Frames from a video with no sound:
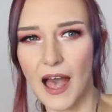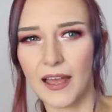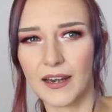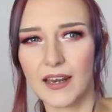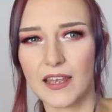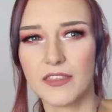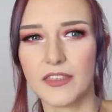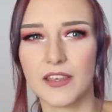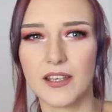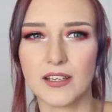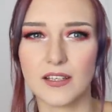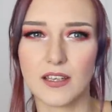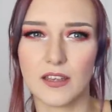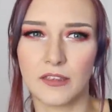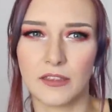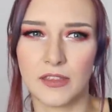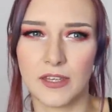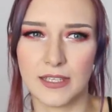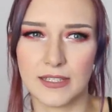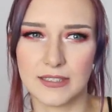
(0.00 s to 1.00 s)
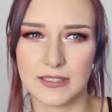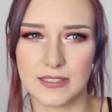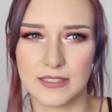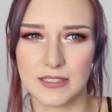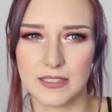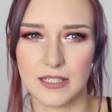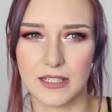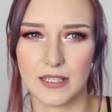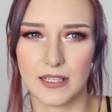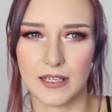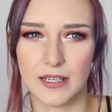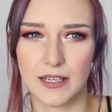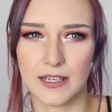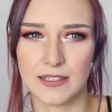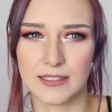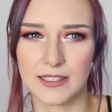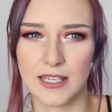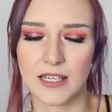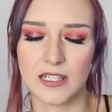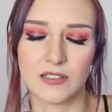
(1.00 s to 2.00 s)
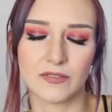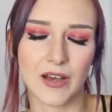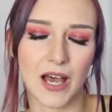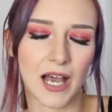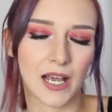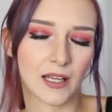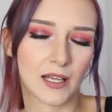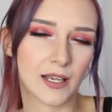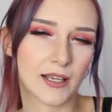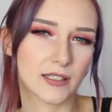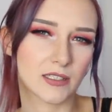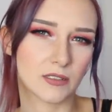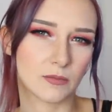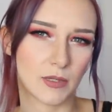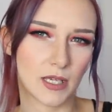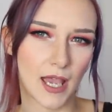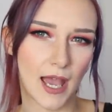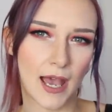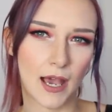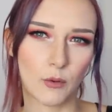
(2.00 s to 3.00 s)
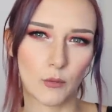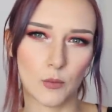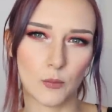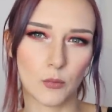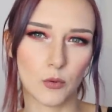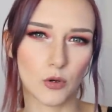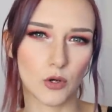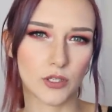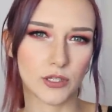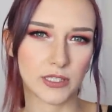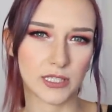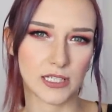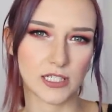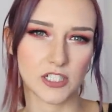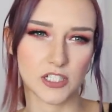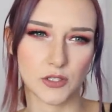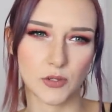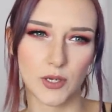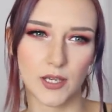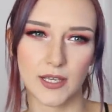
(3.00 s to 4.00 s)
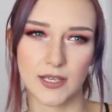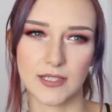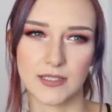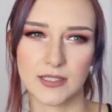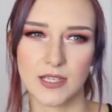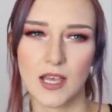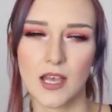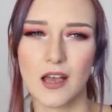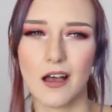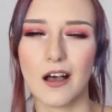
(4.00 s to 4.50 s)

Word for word: And I think this has kind of highlighted to me how important the issue is.